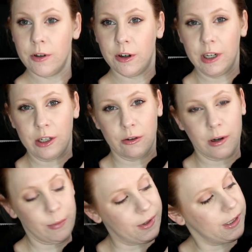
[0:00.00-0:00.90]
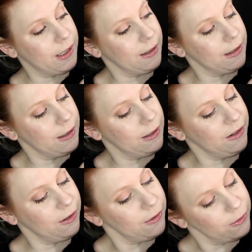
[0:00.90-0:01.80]
You don't need your eyebrows tinted,
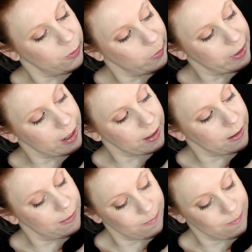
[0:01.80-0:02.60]
do you? Pull back.